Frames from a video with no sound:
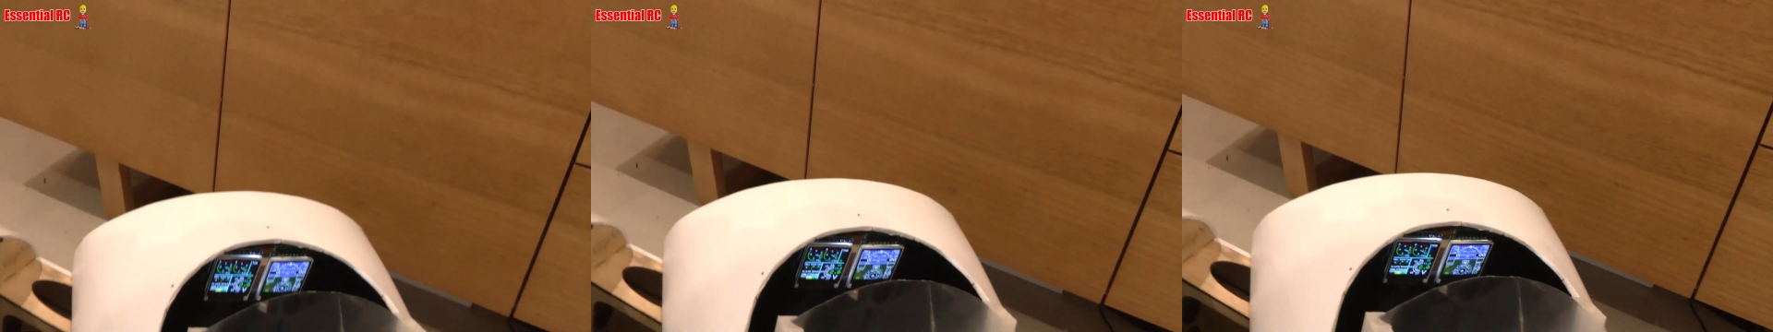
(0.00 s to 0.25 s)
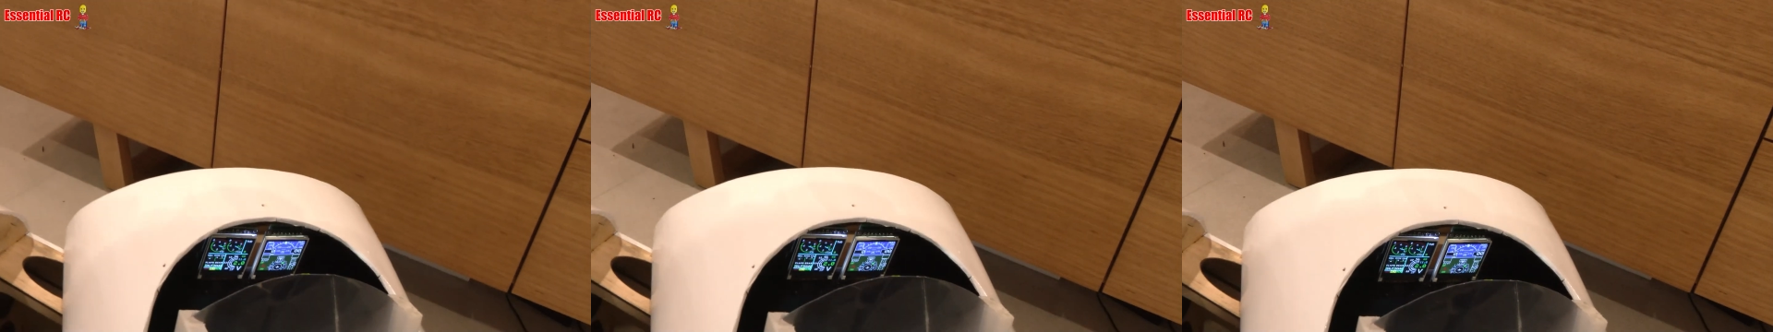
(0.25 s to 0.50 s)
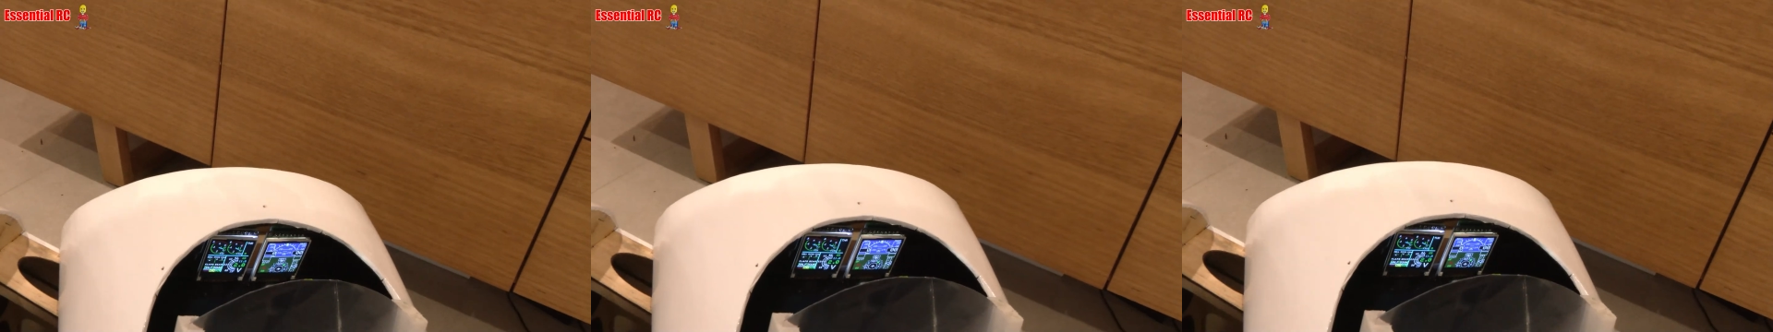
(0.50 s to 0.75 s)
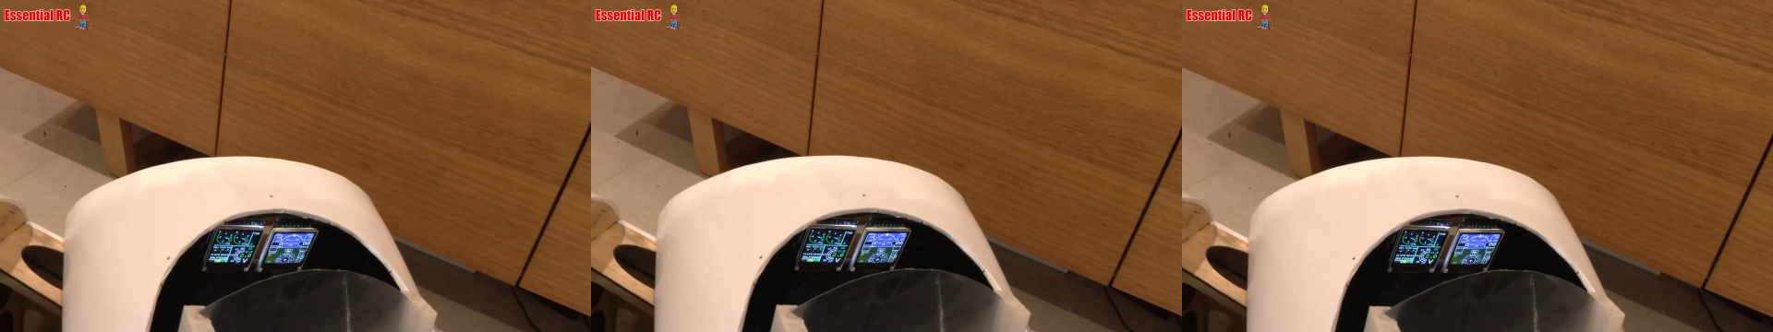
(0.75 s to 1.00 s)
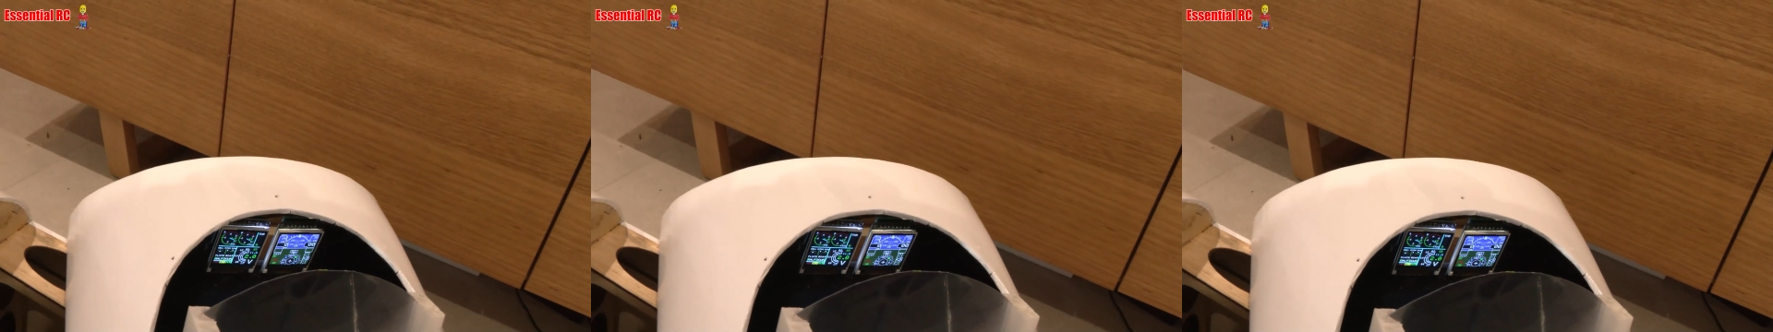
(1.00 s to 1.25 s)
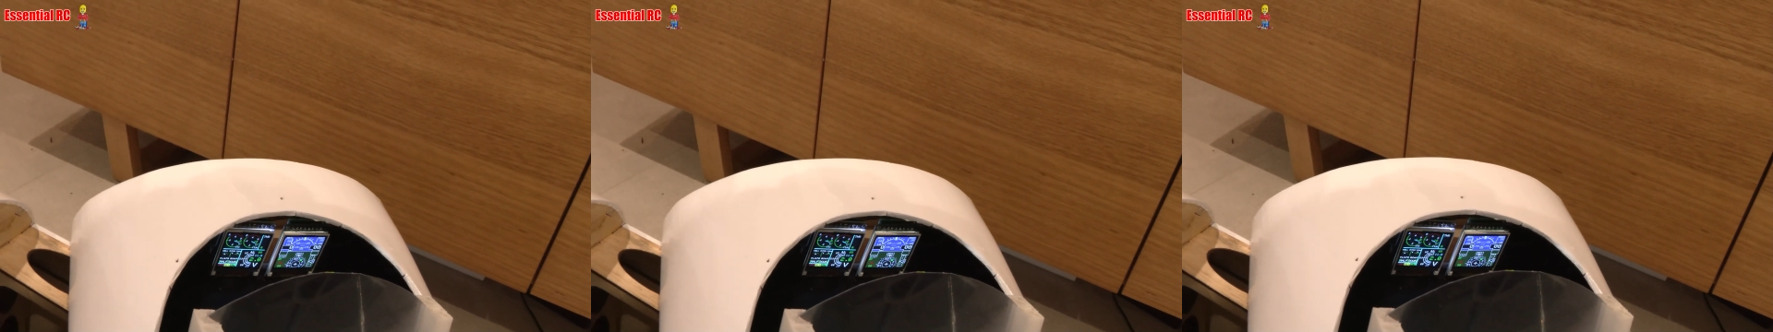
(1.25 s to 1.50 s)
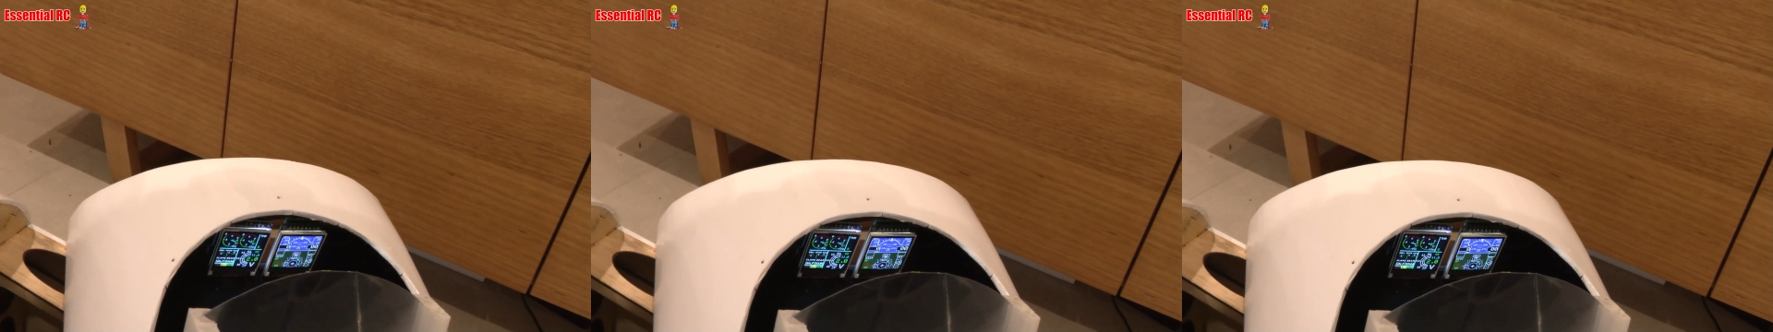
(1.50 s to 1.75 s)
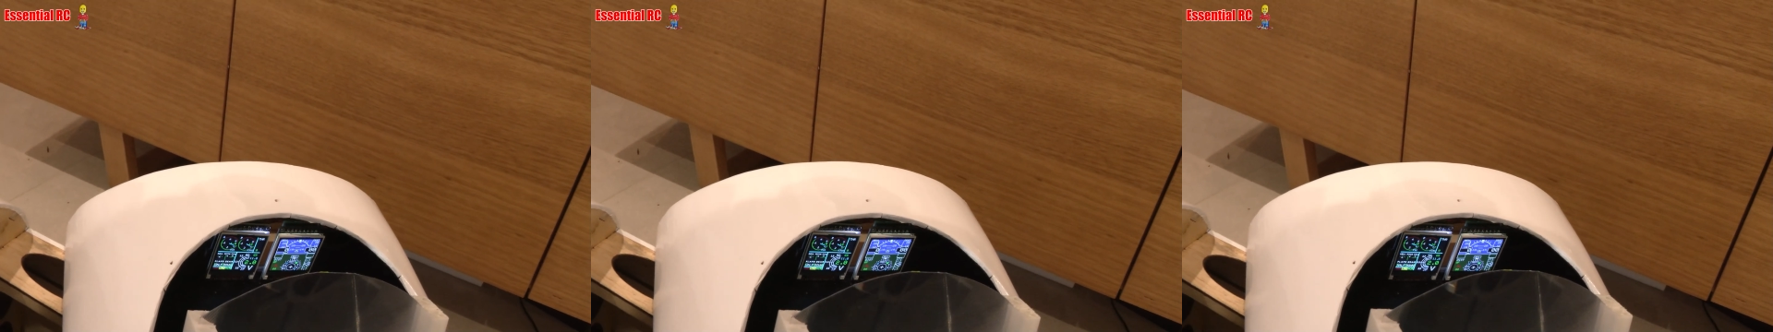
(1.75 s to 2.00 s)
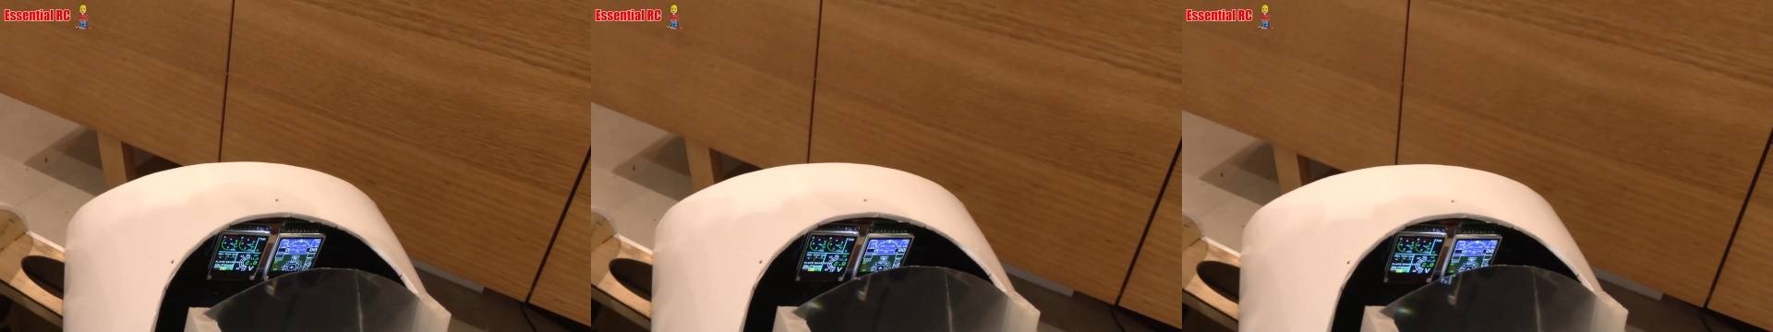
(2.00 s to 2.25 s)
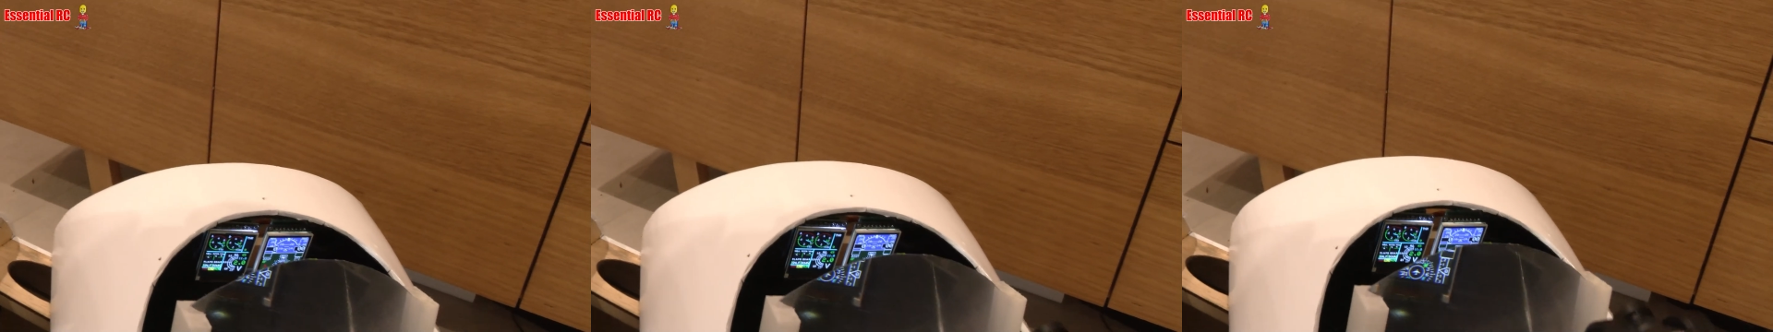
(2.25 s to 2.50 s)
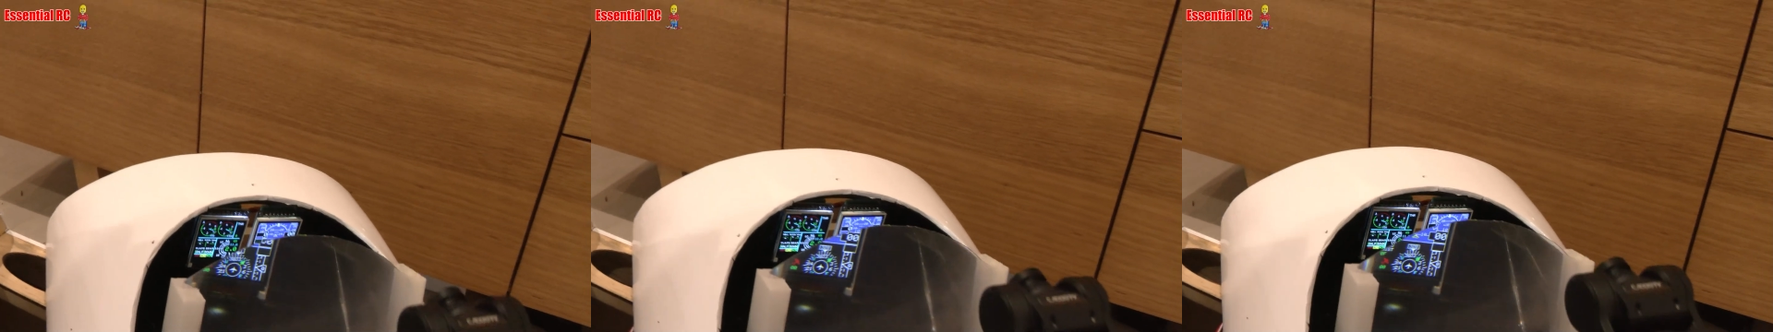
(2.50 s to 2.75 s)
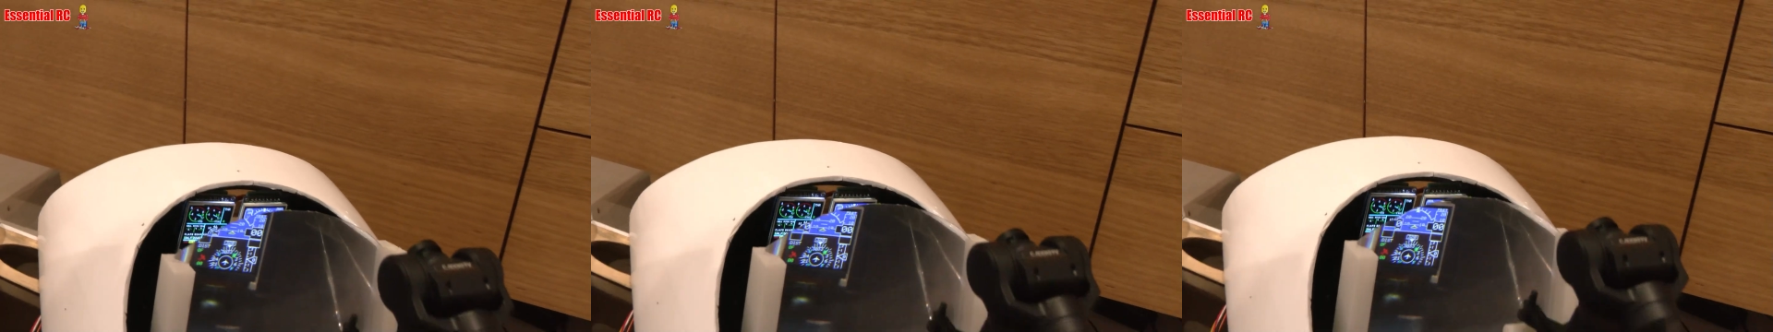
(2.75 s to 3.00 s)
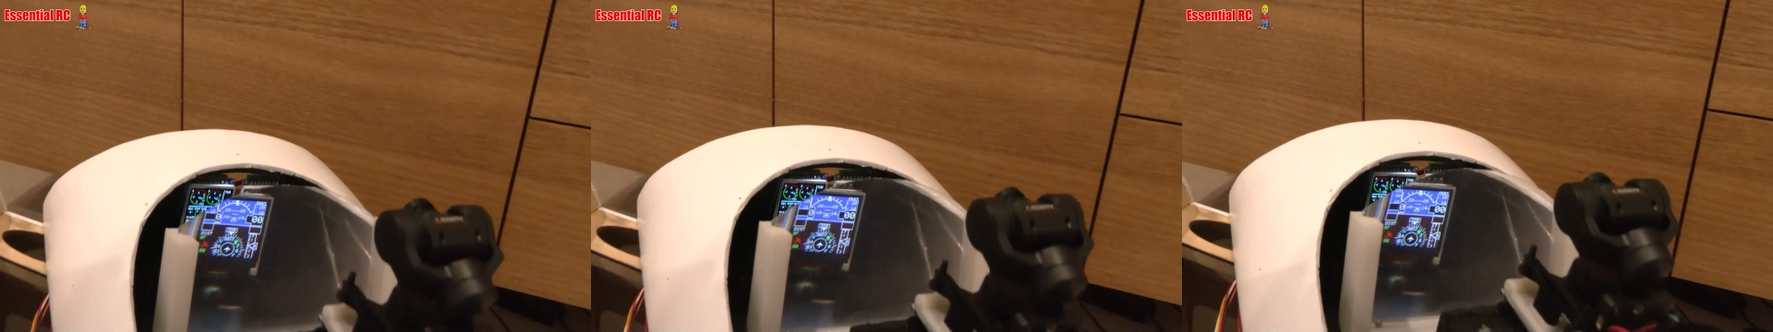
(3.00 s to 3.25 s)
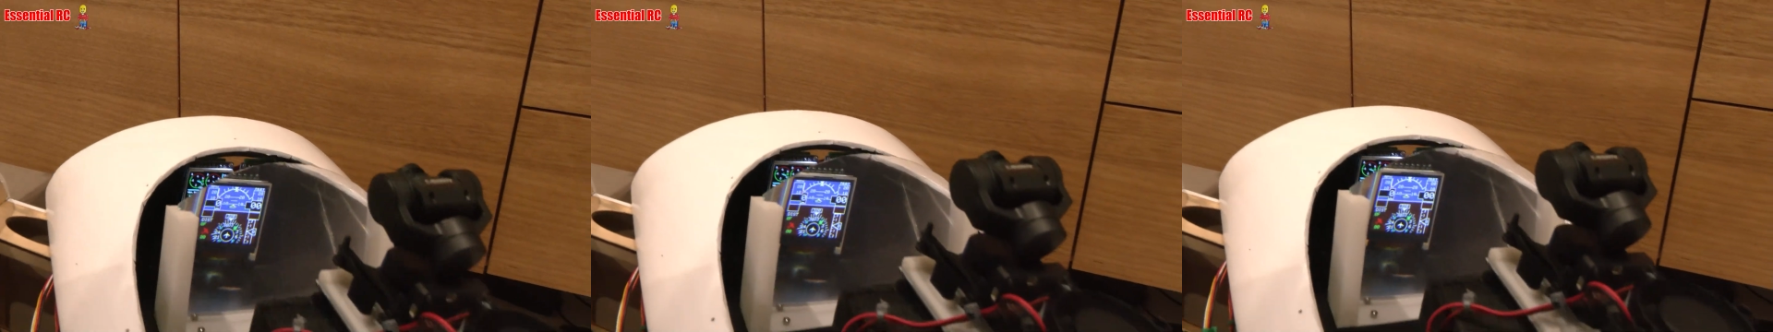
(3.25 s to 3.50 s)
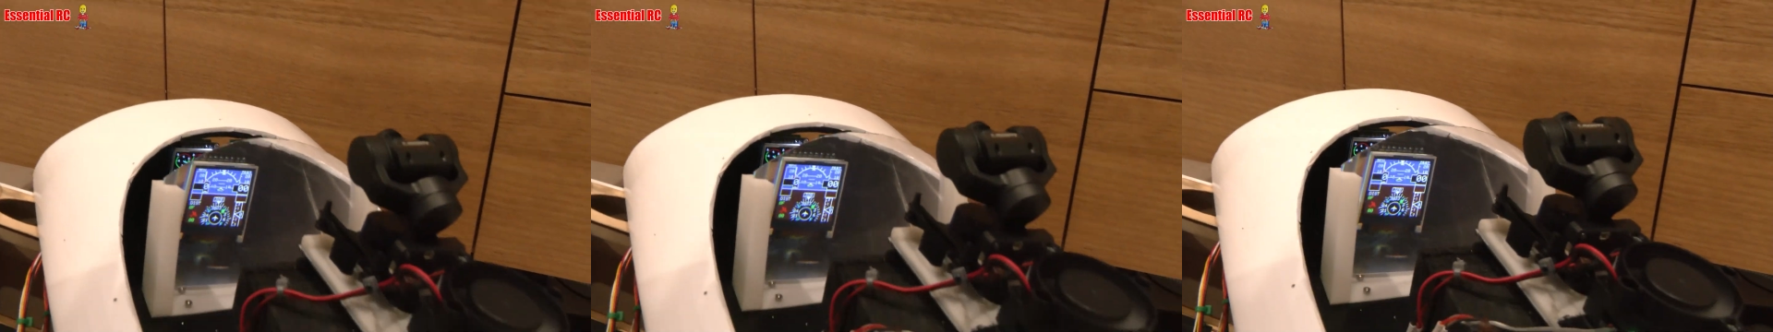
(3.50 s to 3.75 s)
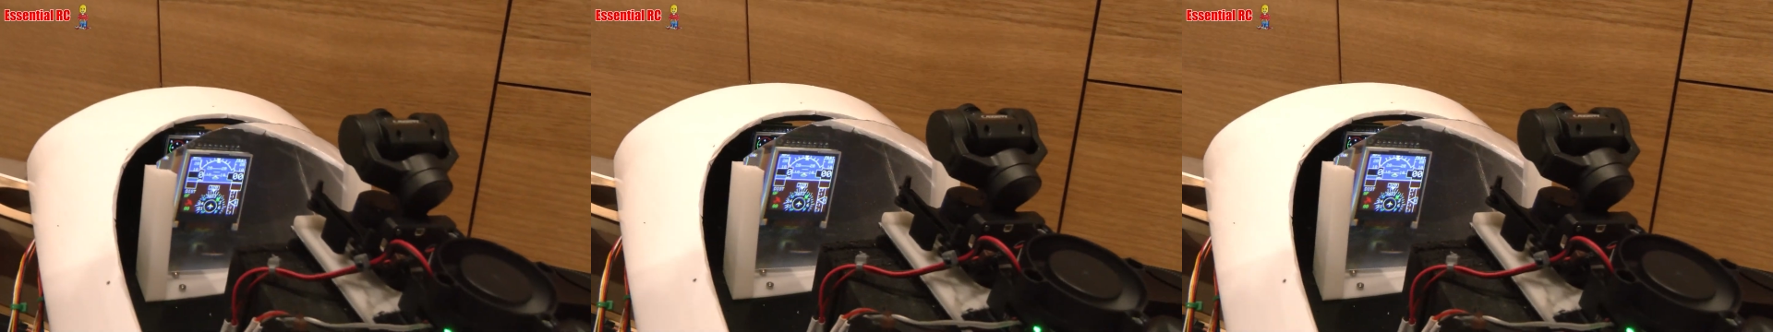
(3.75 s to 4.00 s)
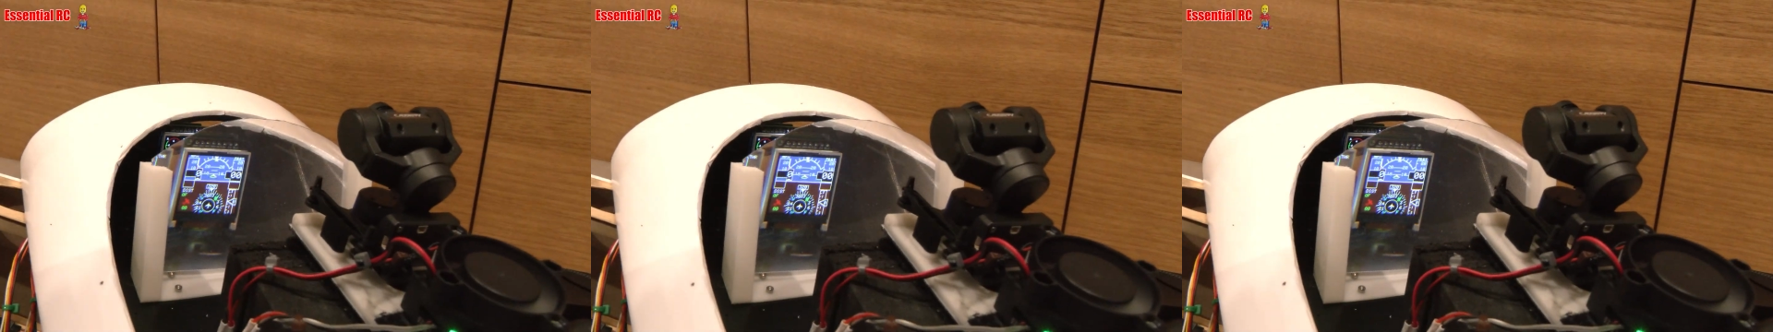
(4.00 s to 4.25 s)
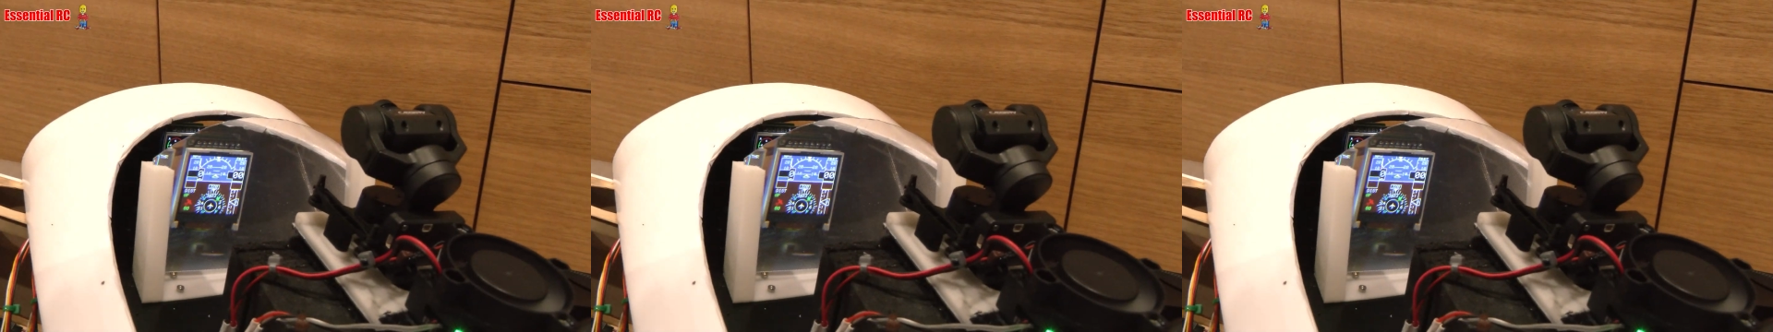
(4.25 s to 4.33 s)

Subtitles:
(no speaker visible)